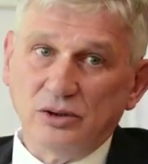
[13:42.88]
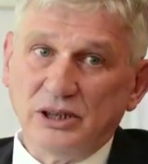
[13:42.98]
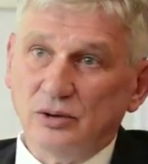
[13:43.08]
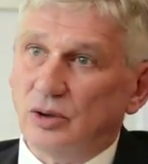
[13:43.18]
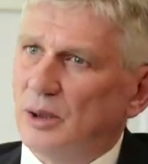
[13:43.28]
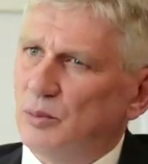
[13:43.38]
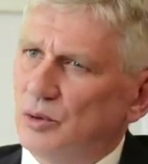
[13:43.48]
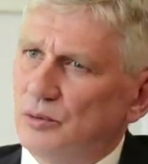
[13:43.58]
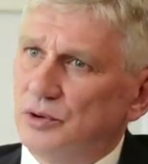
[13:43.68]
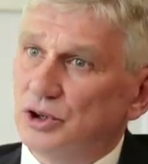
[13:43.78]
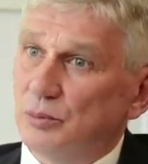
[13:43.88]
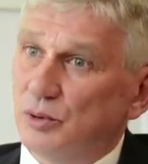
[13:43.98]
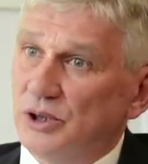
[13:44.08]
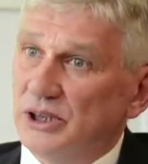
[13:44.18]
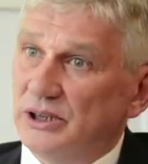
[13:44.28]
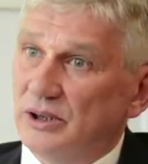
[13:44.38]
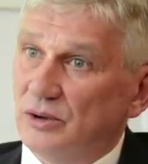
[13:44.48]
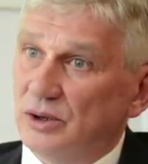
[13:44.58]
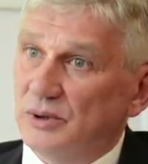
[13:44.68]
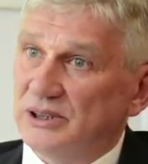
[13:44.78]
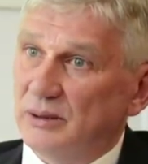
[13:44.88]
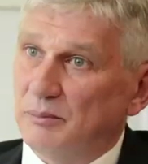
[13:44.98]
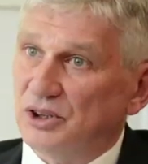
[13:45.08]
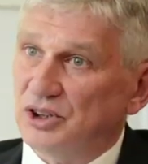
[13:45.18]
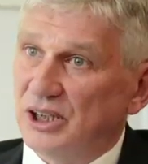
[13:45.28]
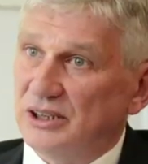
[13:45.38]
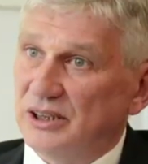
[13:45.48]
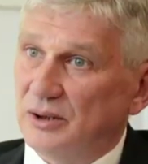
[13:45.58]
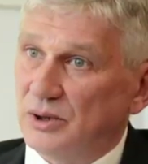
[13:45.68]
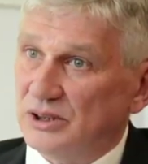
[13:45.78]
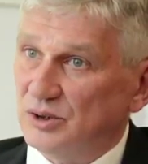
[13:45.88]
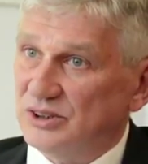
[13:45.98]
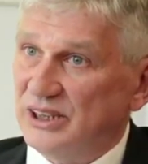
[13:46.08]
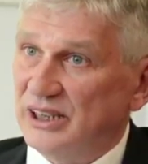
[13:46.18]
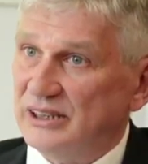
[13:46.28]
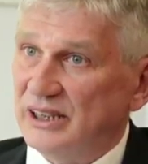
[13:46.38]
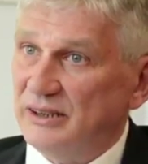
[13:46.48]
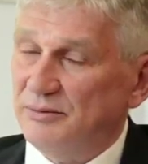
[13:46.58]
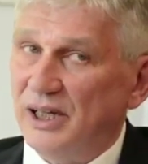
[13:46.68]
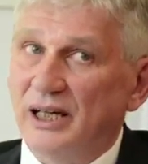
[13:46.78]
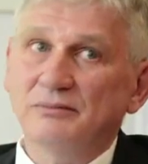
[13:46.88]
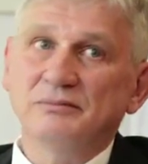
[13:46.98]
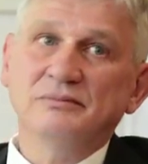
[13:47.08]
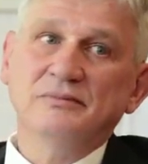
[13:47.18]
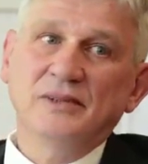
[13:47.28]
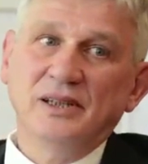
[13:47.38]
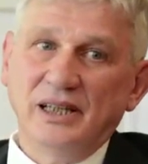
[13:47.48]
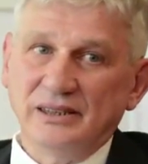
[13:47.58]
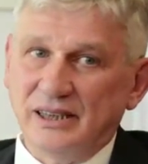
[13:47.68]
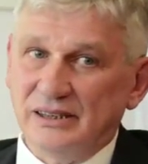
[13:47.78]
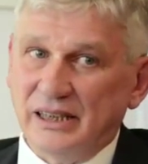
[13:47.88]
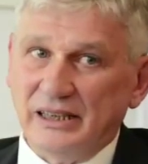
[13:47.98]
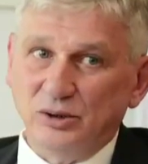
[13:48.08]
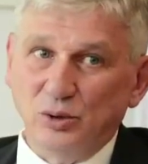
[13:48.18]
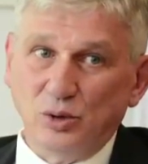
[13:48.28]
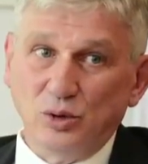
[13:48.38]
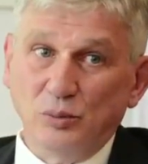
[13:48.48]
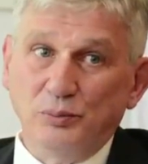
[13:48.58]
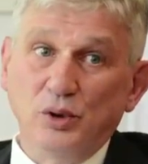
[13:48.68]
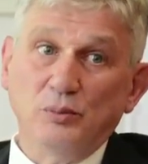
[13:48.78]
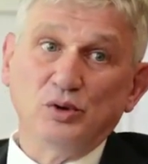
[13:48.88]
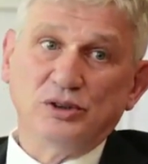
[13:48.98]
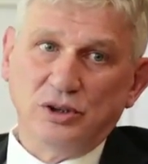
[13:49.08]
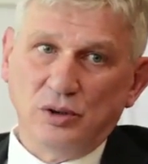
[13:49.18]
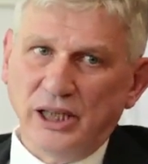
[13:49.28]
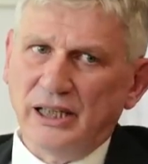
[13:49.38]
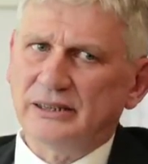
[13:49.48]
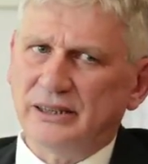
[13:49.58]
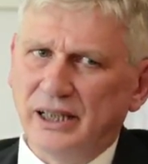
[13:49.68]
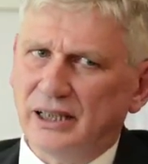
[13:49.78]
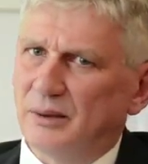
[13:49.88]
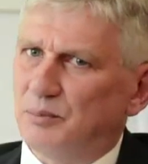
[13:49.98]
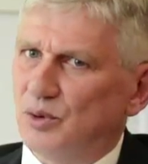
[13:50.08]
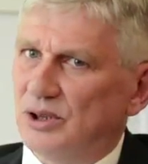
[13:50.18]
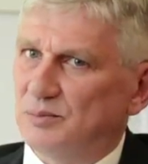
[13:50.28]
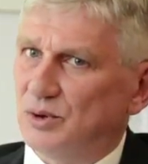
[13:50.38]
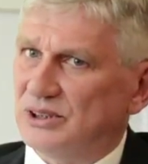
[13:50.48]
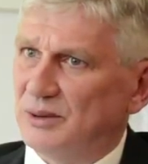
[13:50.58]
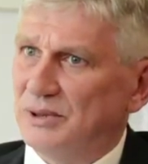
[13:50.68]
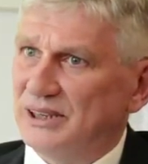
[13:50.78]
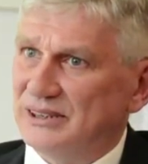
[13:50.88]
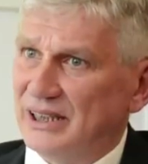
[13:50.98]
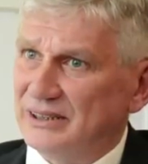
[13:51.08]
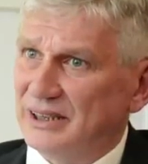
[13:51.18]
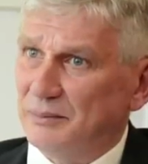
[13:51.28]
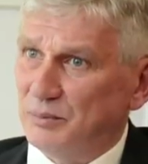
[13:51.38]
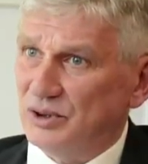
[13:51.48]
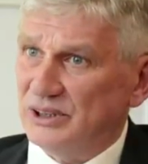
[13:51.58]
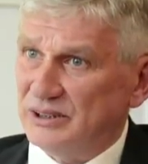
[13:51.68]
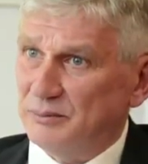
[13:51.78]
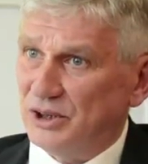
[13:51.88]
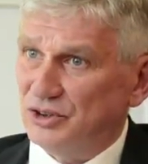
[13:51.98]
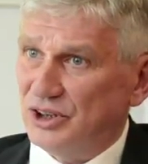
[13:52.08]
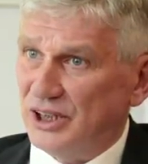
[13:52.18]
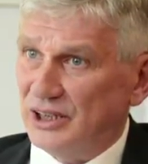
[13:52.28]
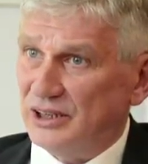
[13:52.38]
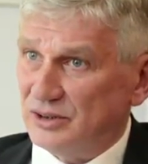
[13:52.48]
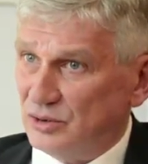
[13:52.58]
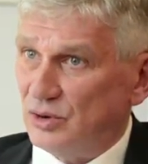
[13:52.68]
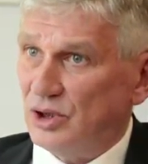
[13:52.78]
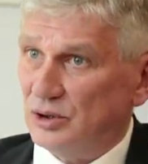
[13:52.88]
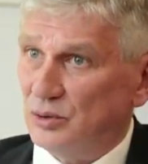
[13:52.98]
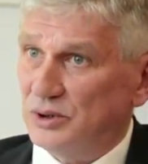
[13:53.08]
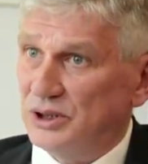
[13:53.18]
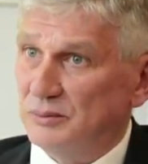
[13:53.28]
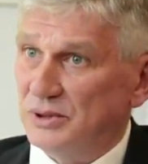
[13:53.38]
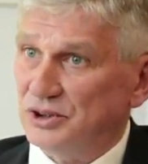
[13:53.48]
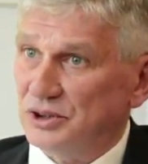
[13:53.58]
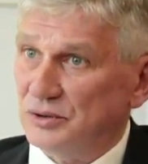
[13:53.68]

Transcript: really demands a continuous understanding and a thorough understanding. So I came back after 12 years, and this